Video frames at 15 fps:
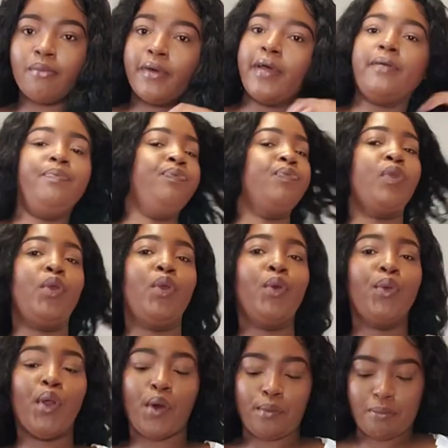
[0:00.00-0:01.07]
but you
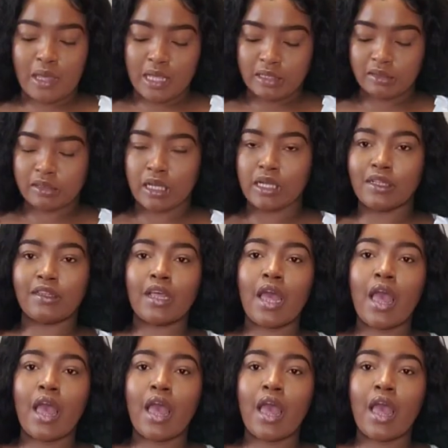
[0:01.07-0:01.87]
know me, sis.